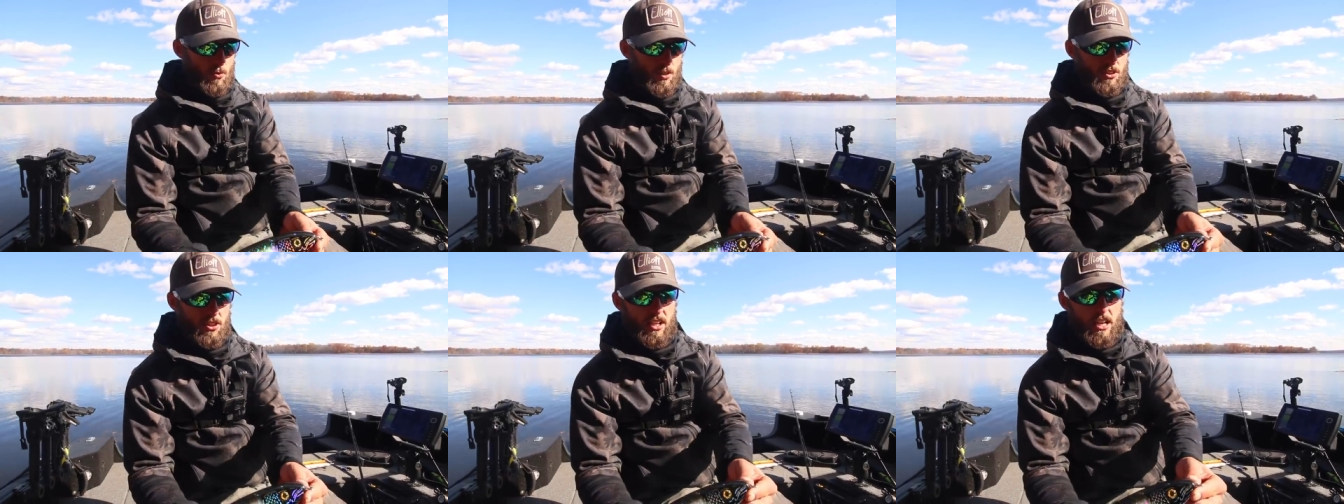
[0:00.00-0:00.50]

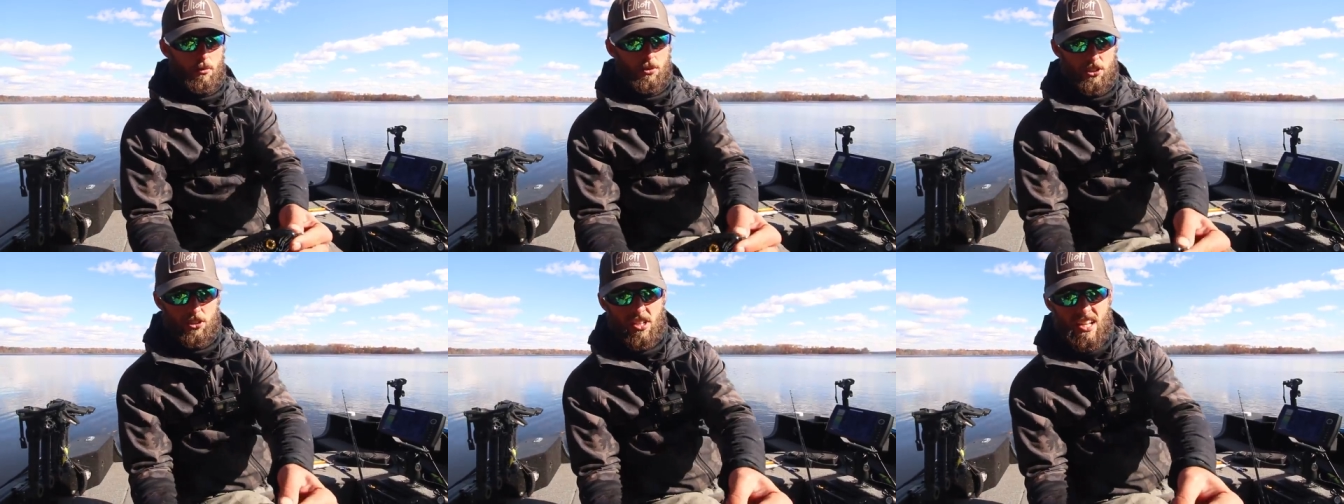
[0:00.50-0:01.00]
One thing I will
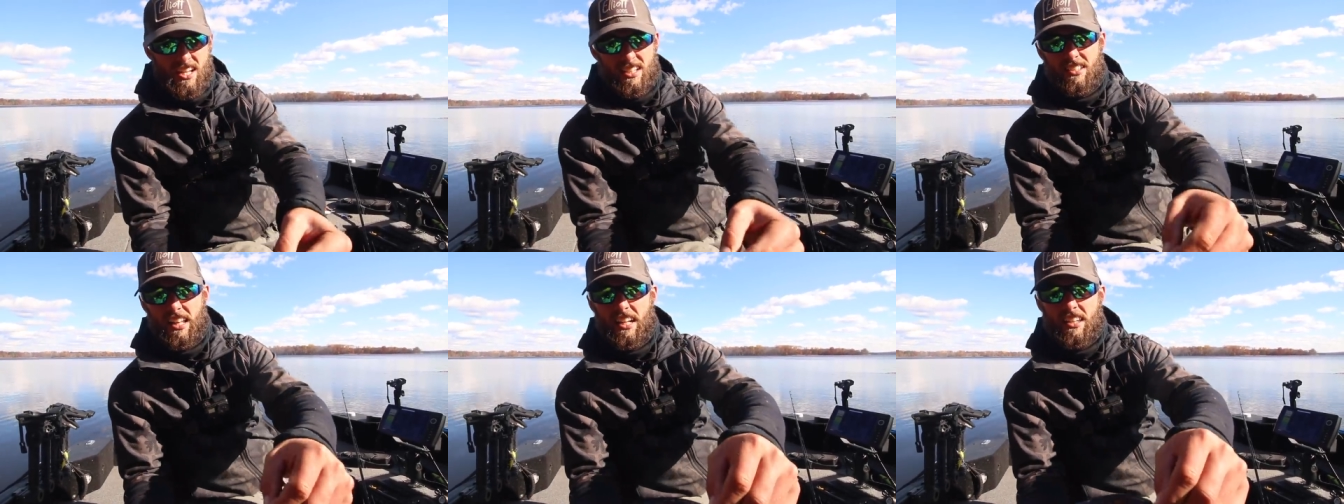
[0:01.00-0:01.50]
do
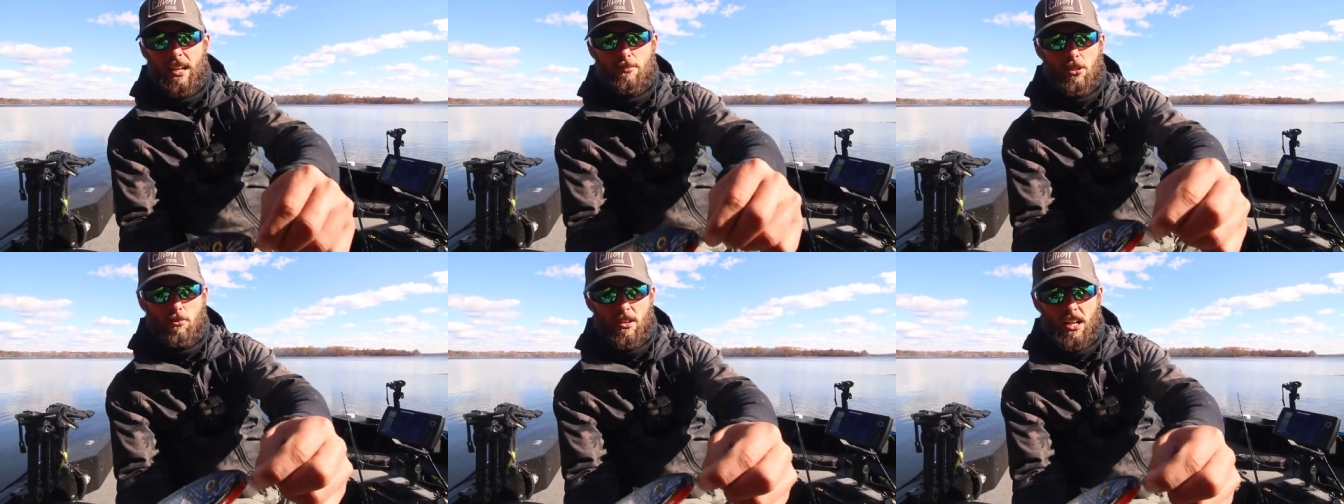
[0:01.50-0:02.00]
is a lot of
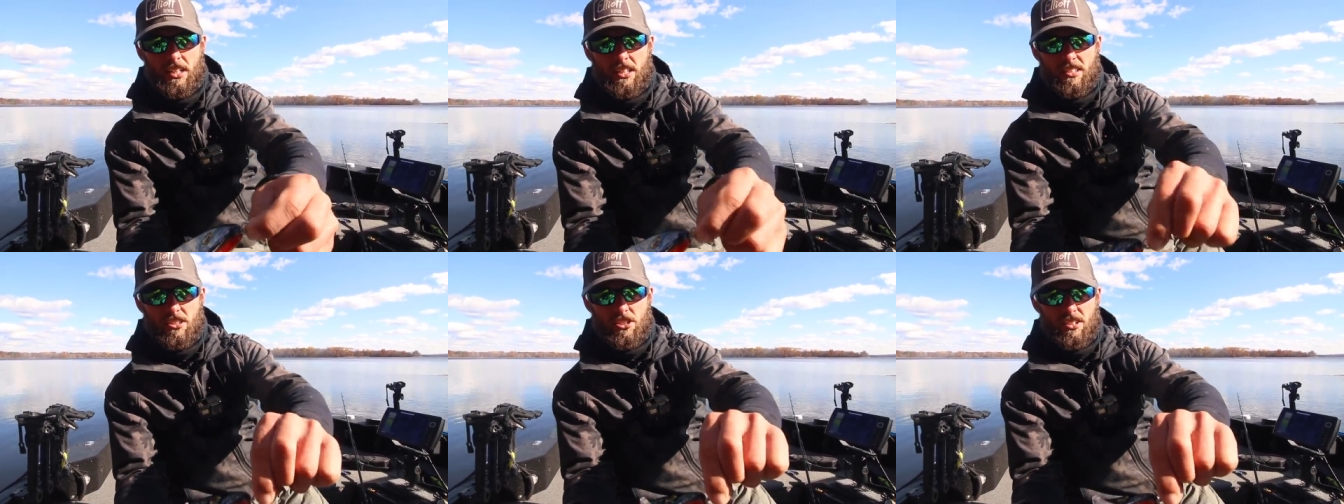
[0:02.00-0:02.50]
times I'll
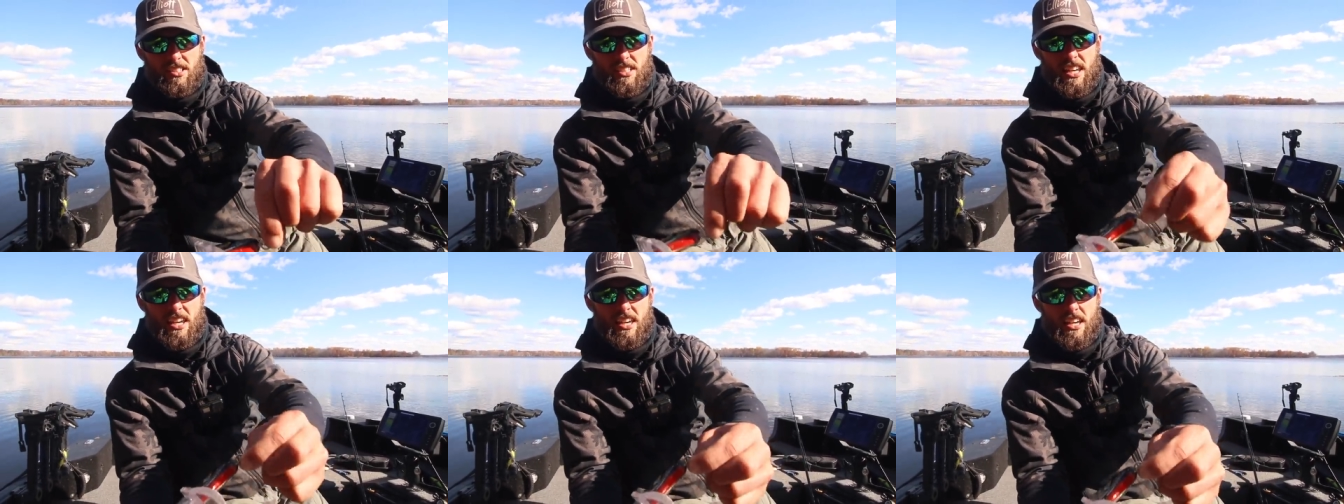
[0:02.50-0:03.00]
run just
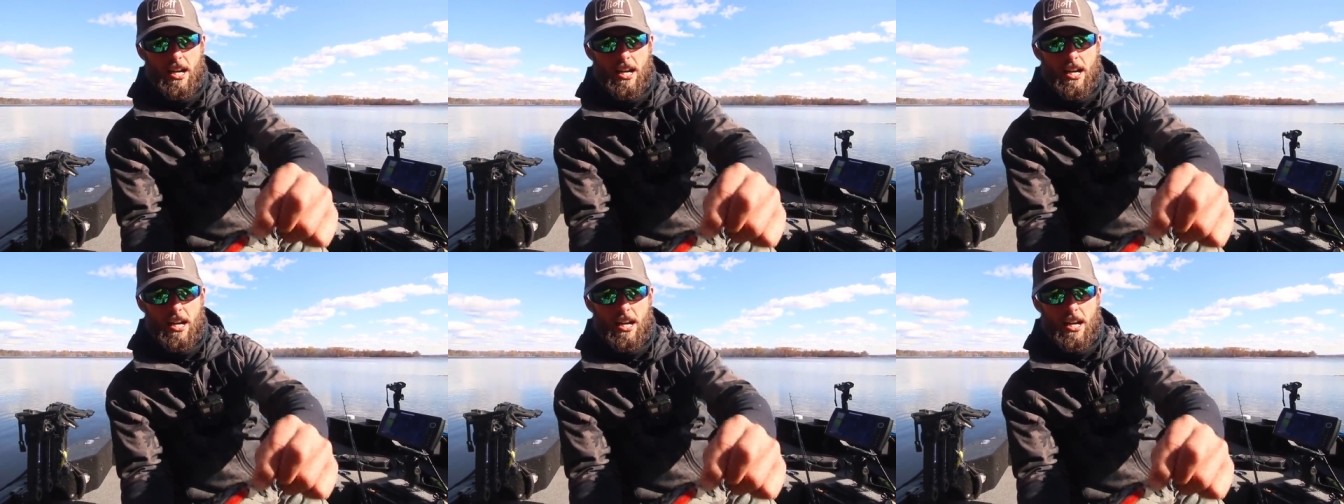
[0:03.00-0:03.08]
a